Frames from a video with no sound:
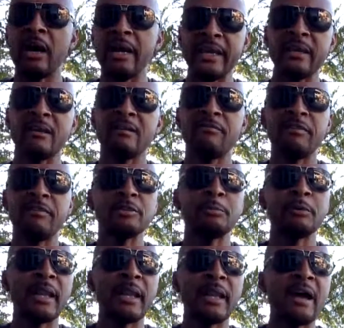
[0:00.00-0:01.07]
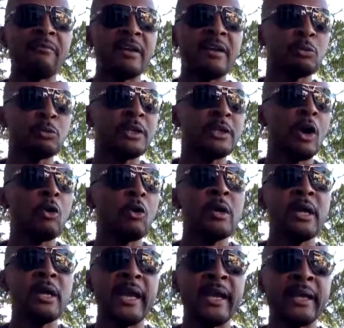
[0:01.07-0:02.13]
in on Facebook Live as we
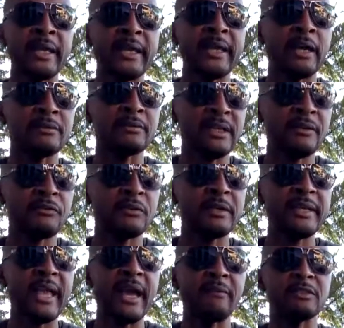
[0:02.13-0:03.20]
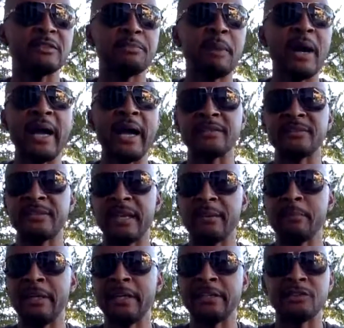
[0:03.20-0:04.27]
go, and I'll definitely have a
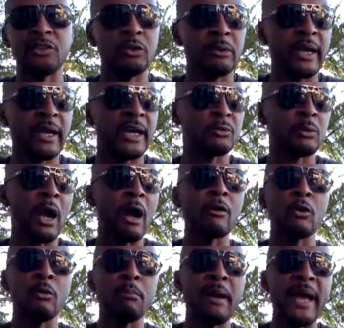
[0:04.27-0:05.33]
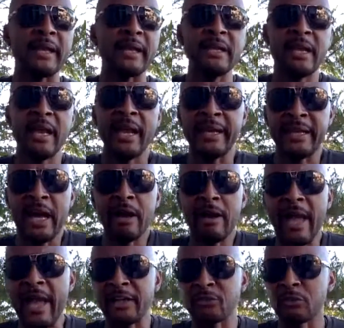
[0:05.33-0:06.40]
segment in the show, guys, where I'll go back and
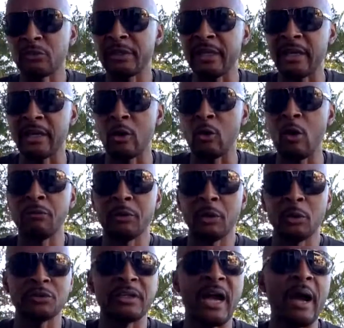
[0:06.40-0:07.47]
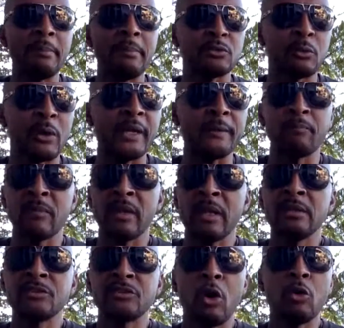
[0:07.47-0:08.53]
I'll actually go over those comments, right?
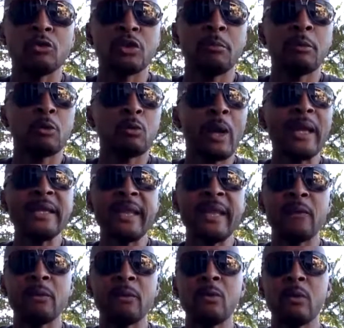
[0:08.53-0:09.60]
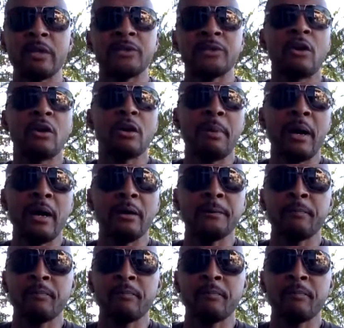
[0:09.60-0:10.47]
So but right now we want to talk about,